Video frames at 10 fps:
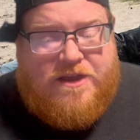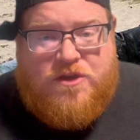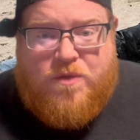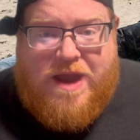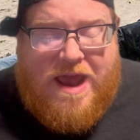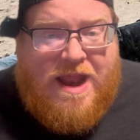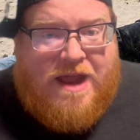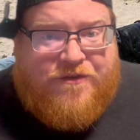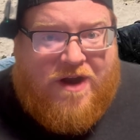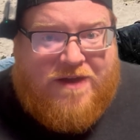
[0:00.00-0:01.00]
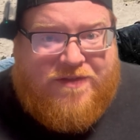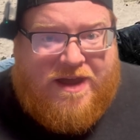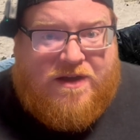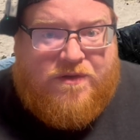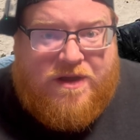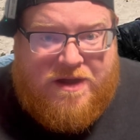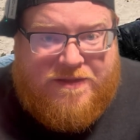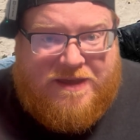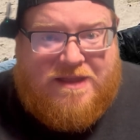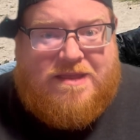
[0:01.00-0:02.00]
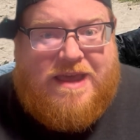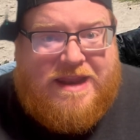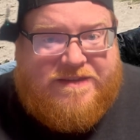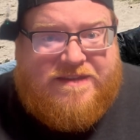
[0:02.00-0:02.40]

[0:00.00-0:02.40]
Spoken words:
You cannot drive down the Atlantic